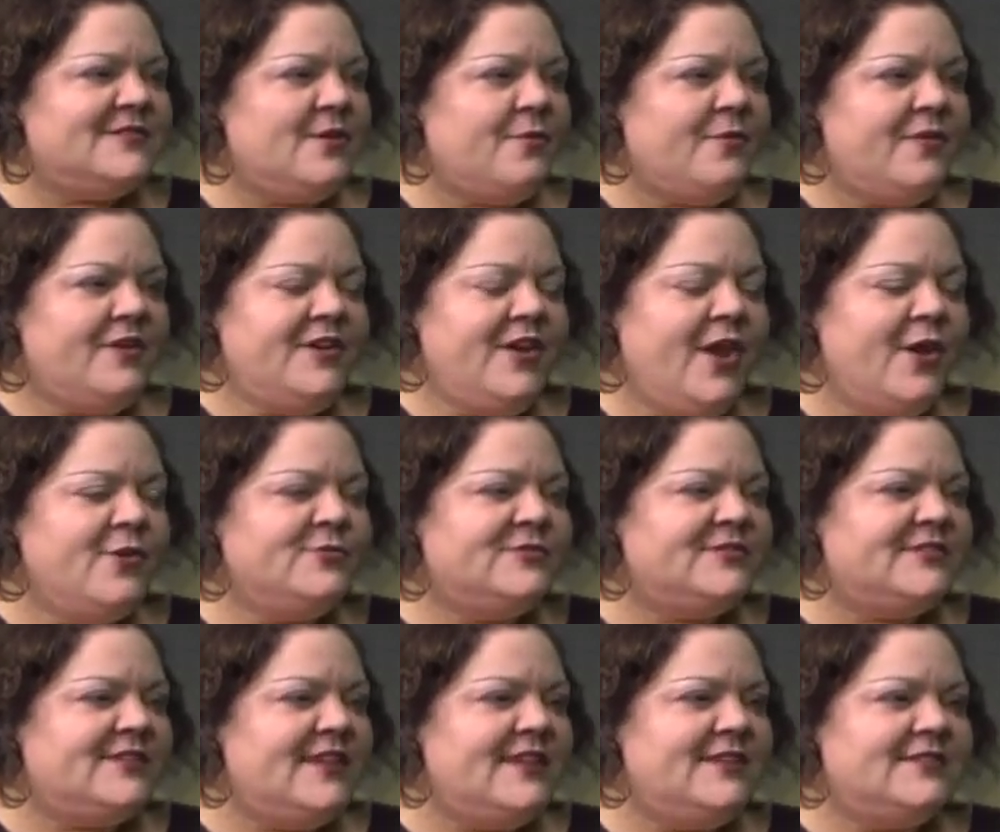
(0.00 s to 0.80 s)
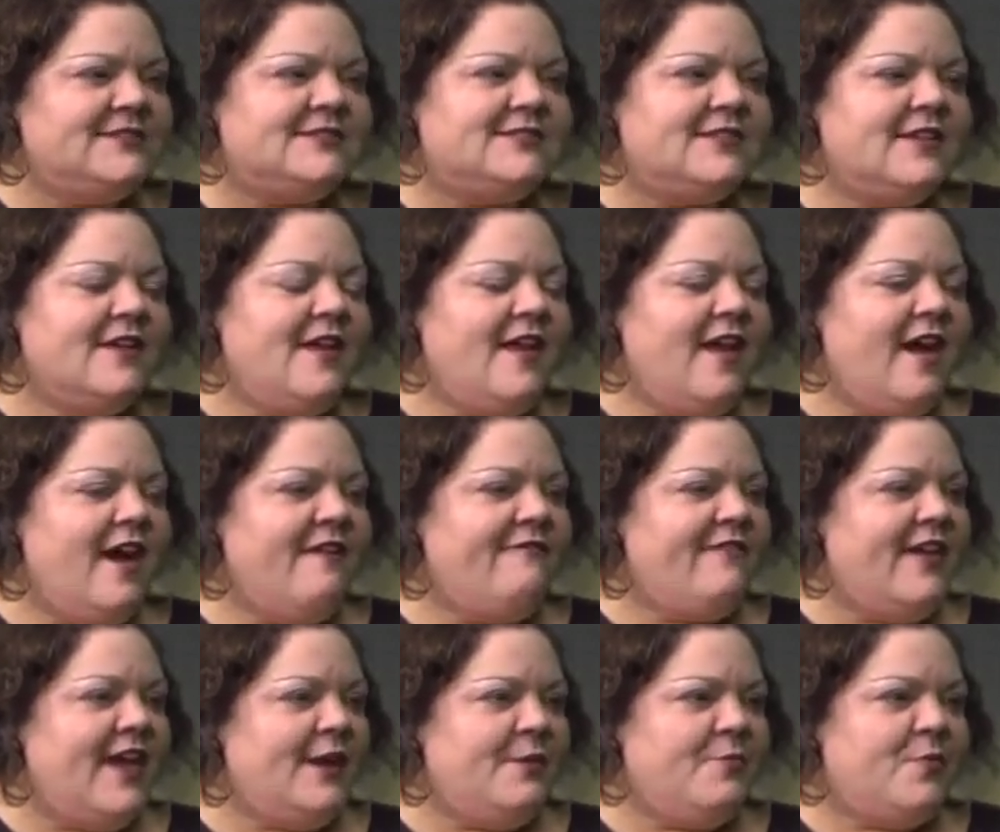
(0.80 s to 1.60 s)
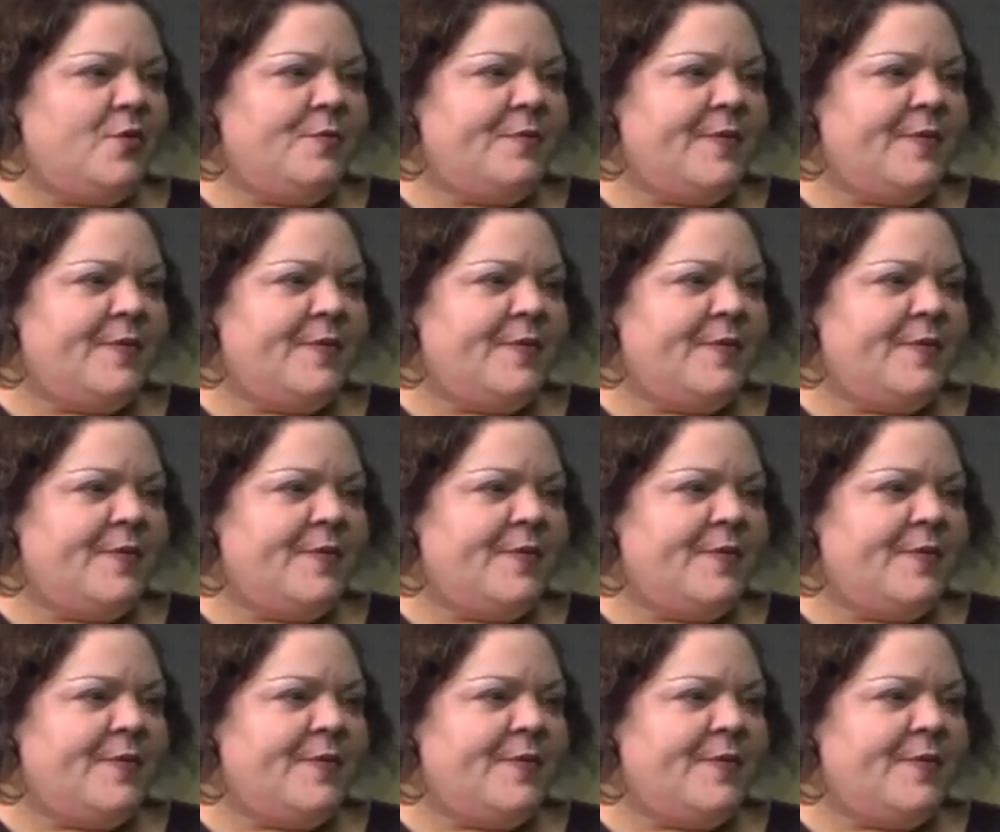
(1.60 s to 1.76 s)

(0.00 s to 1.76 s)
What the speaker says: There were no seats available.